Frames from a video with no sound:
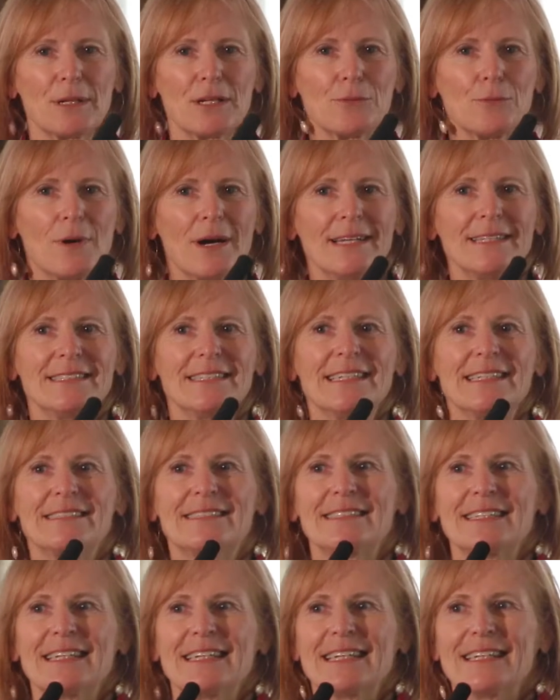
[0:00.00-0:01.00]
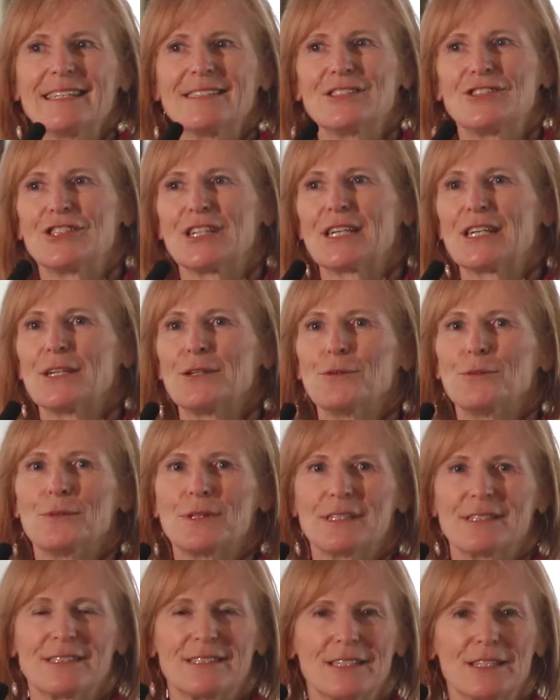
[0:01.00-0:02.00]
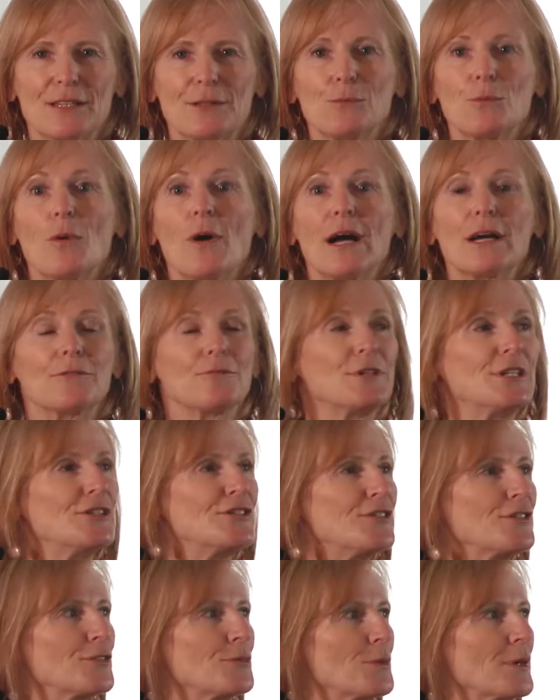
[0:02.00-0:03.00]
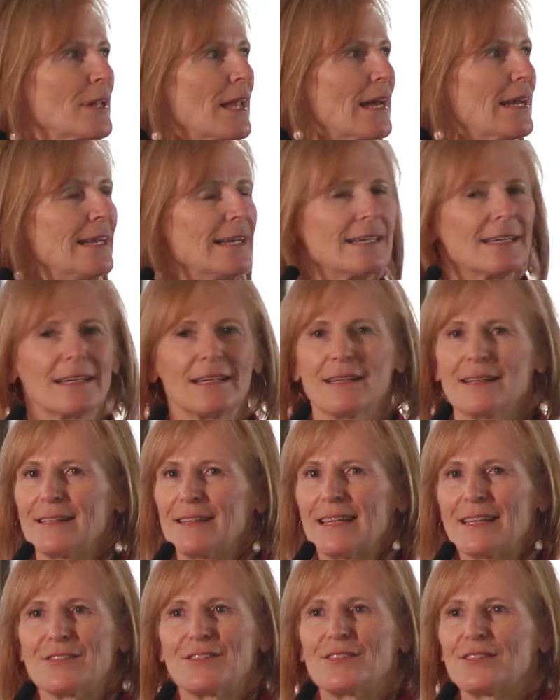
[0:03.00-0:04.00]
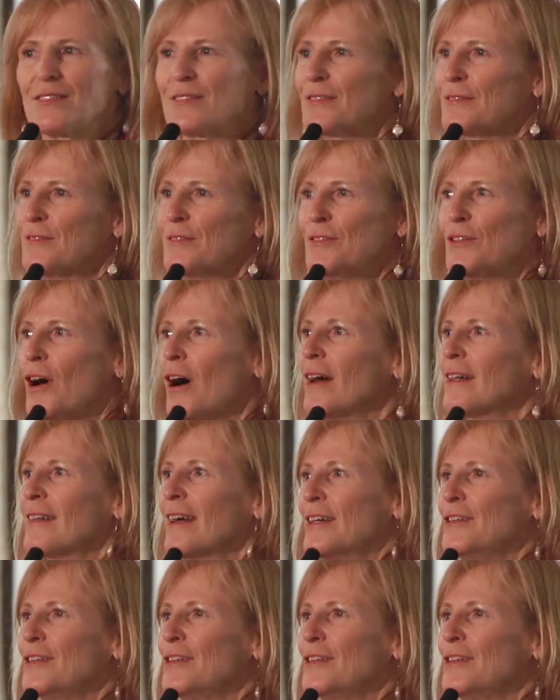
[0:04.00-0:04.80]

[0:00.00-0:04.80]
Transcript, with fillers: bit of wine tasting and check out what the wine regions were like. That's not